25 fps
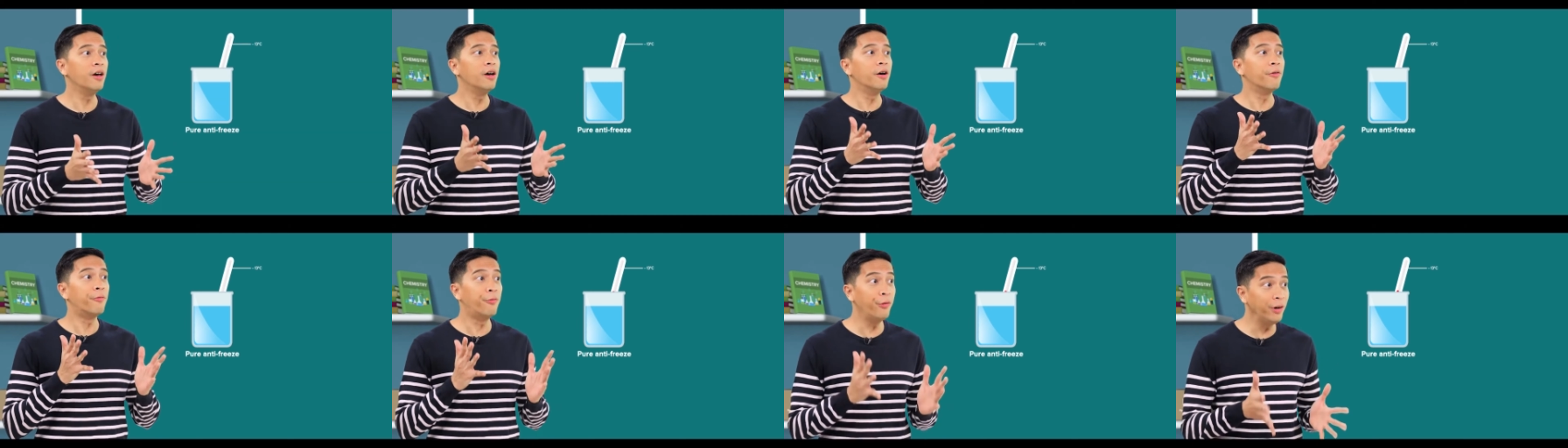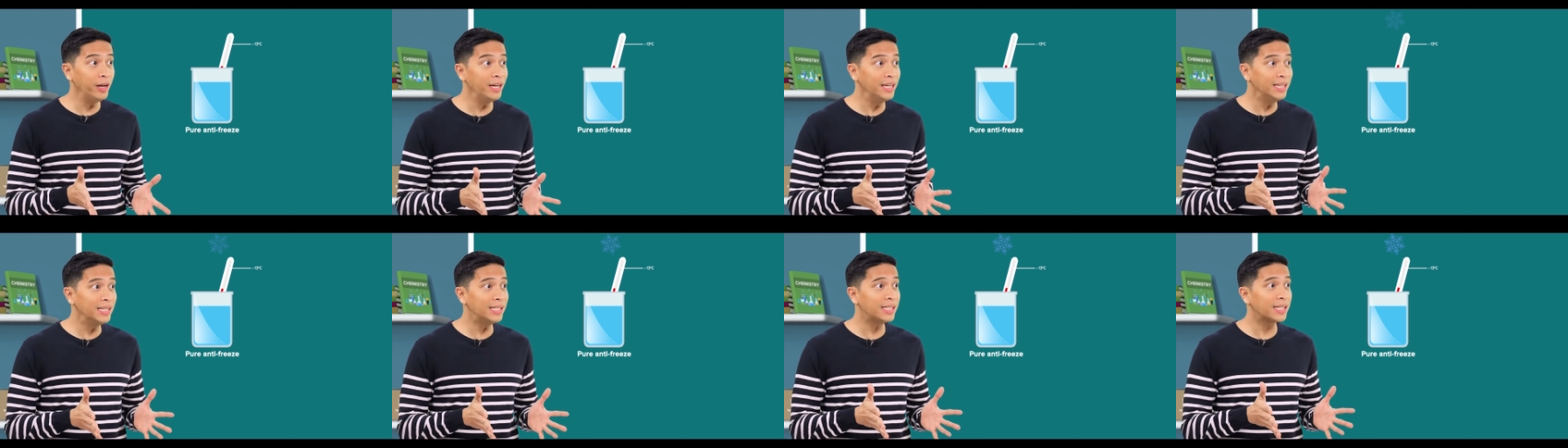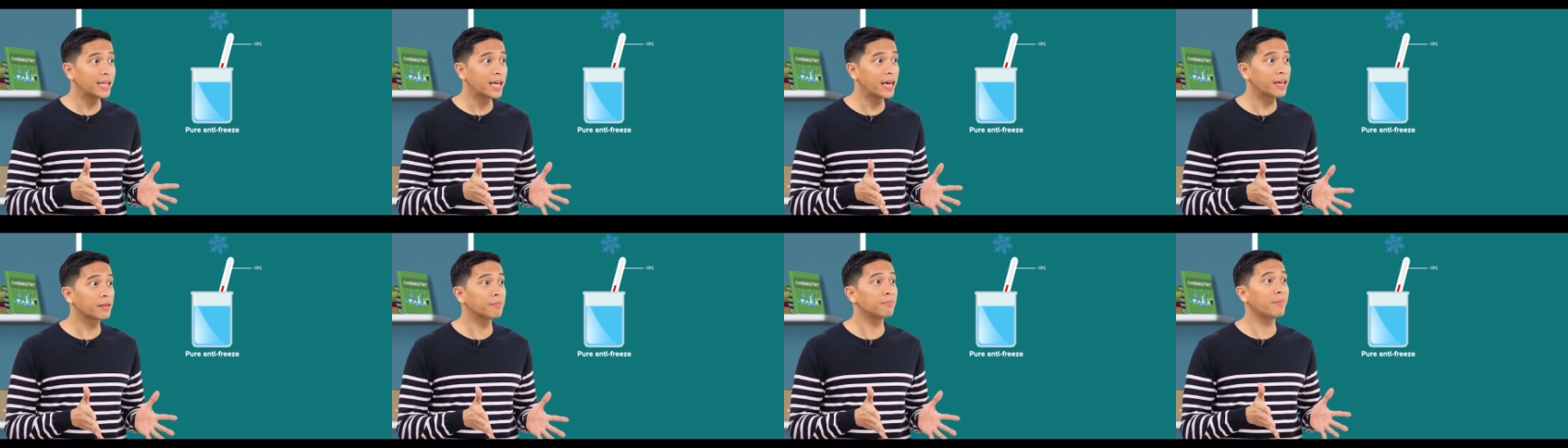freeze
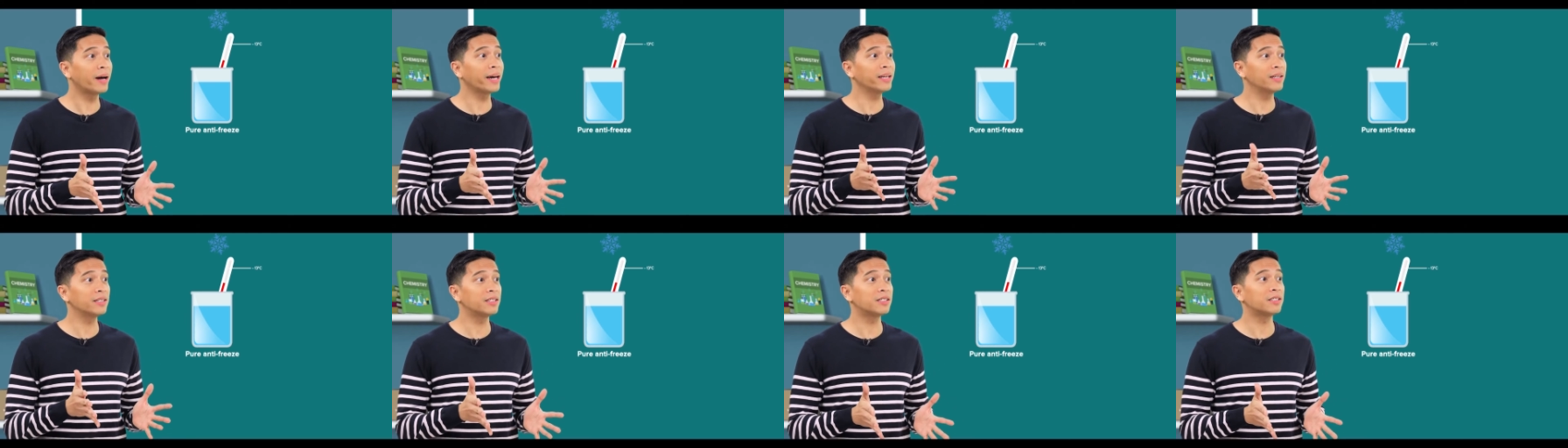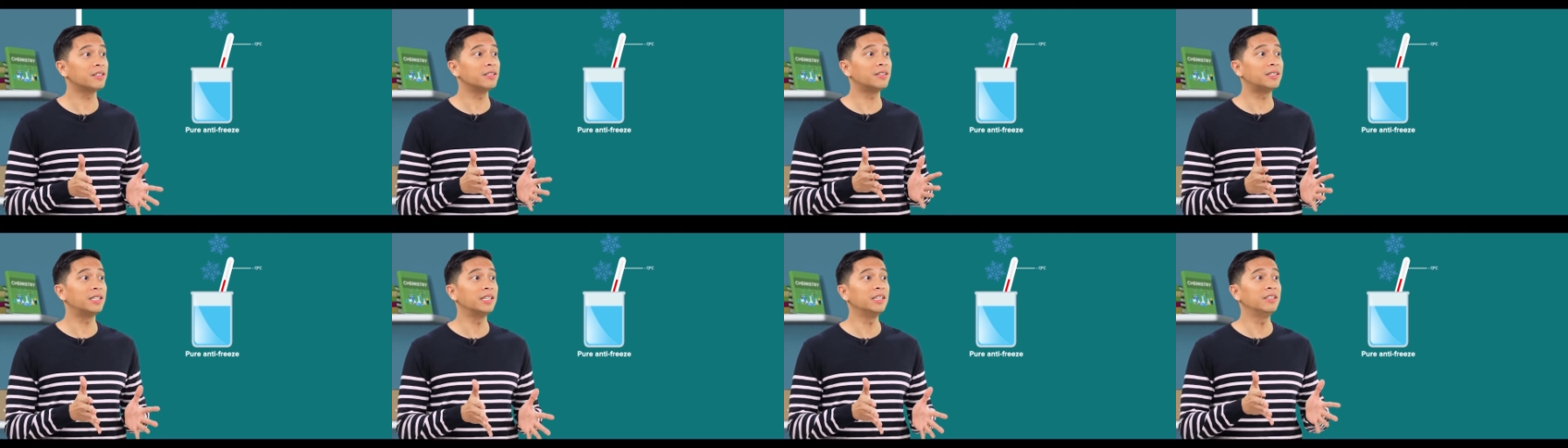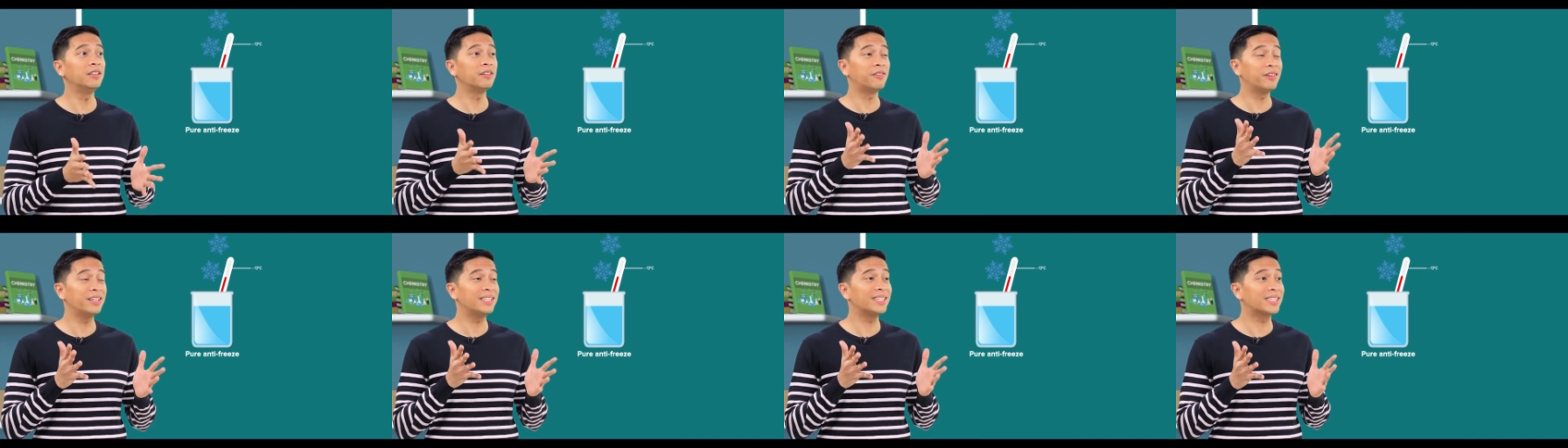at minus 13
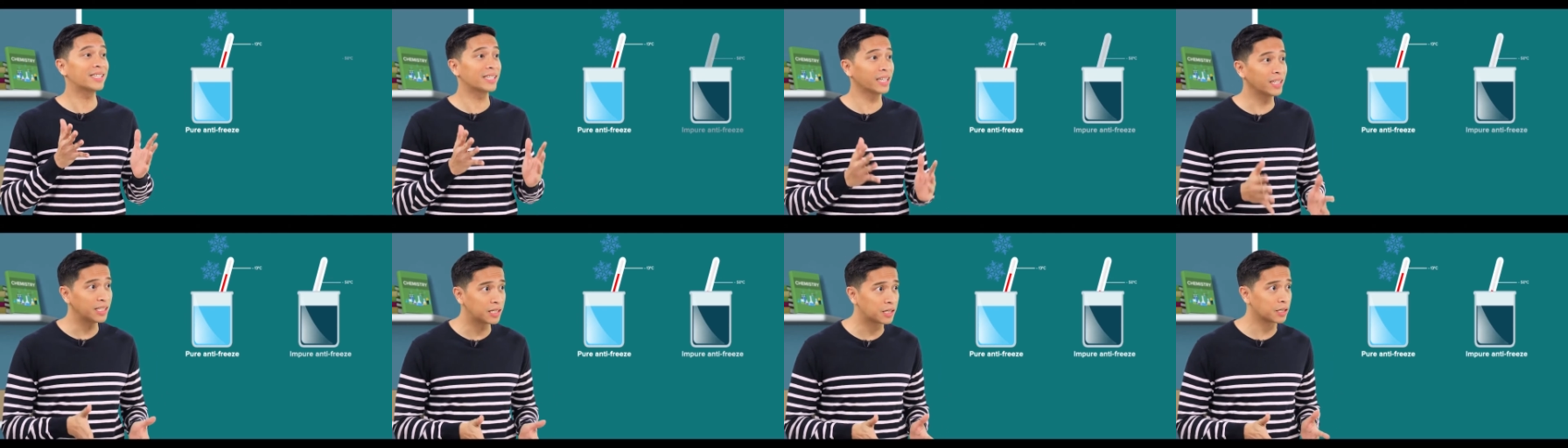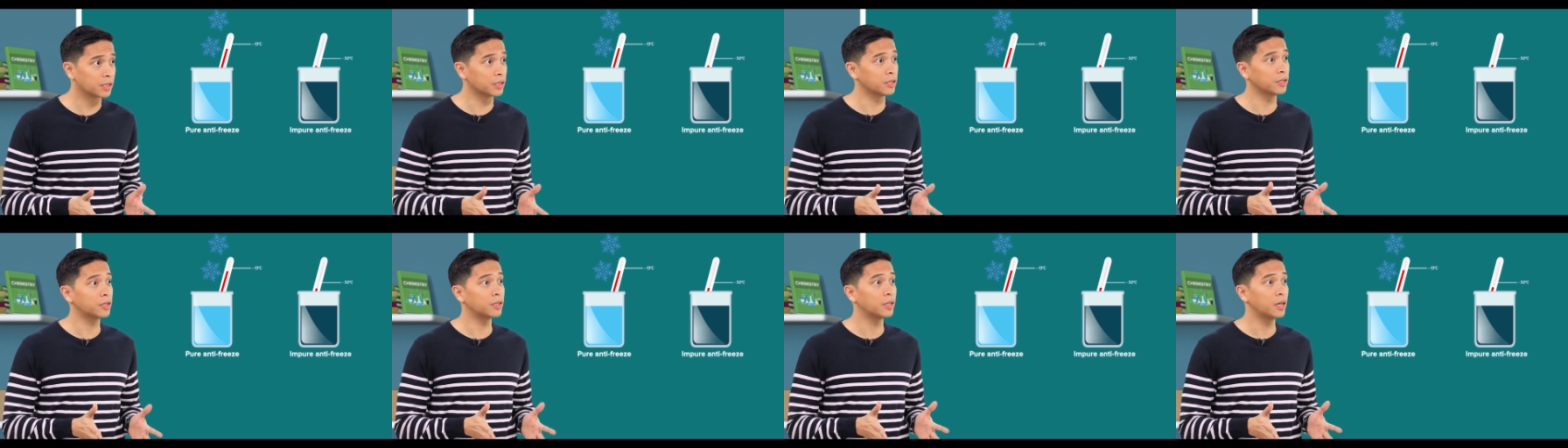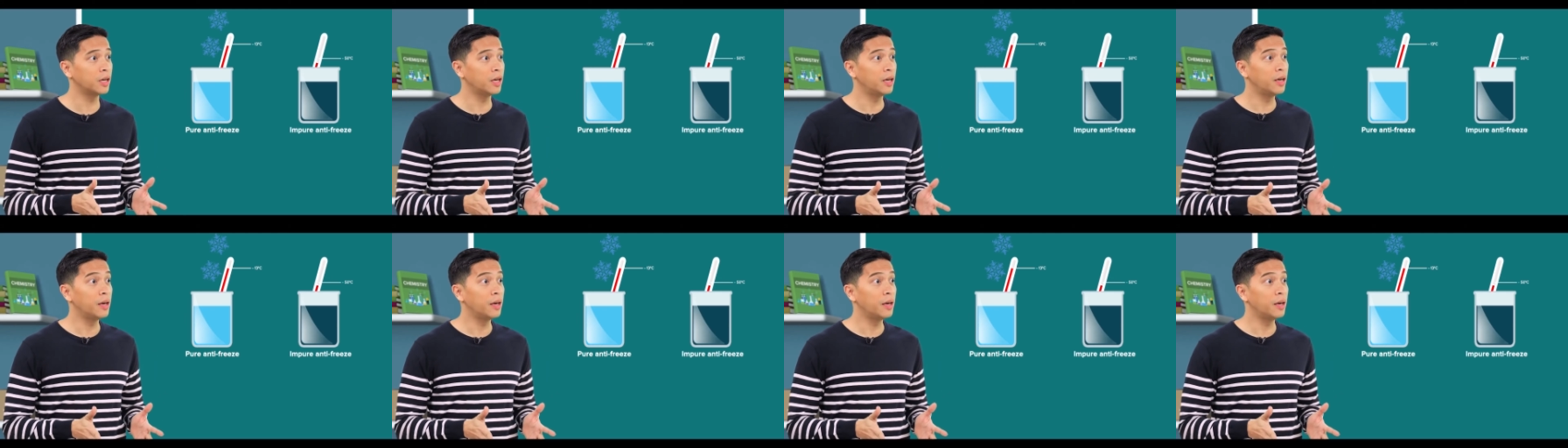degrees Celsius,